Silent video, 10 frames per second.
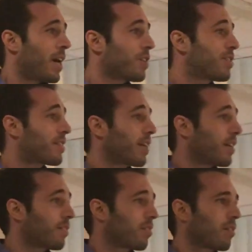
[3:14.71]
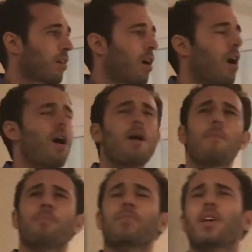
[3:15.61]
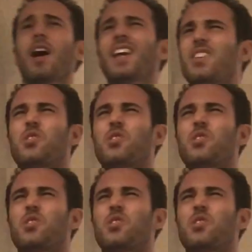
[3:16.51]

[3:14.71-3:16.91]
And she said, I like